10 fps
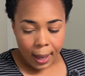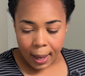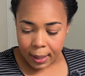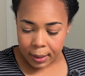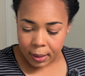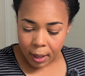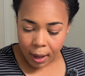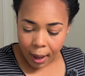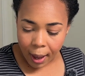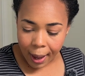And
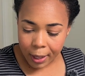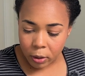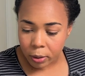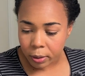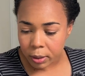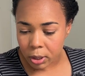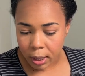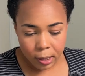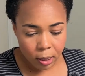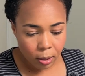I could
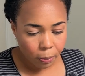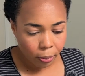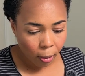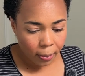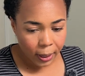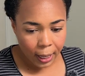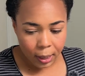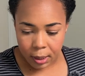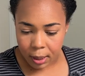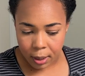just
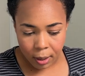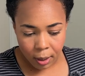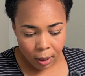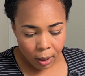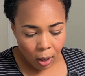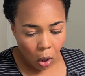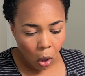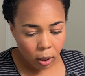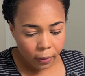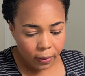propagate
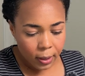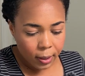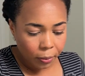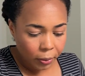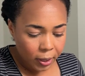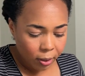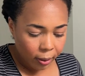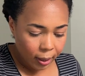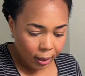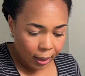all of this and
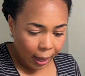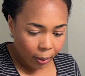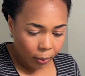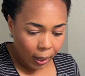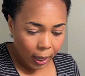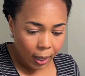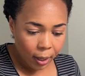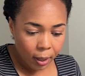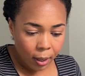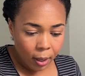restart it that
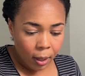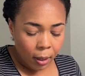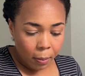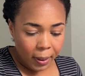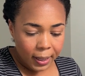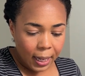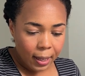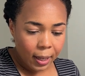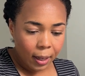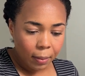way. But I
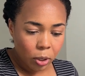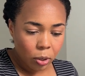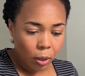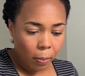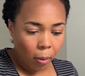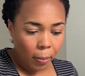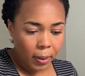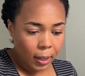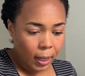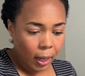think I'm just going to pop
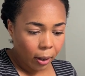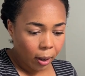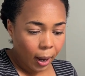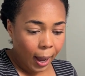it in here.